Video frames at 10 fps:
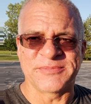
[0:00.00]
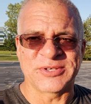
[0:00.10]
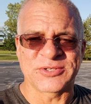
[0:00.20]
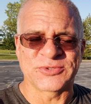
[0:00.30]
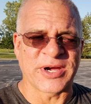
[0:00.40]

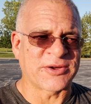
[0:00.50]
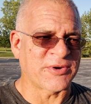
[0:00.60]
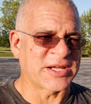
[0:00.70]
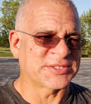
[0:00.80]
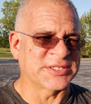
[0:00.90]
You can try
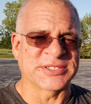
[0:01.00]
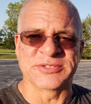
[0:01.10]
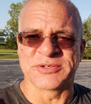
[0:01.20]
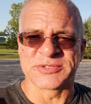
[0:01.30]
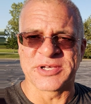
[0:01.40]
Craigslist
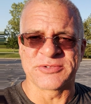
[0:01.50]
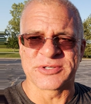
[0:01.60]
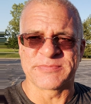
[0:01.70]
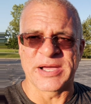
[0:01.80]
and those others,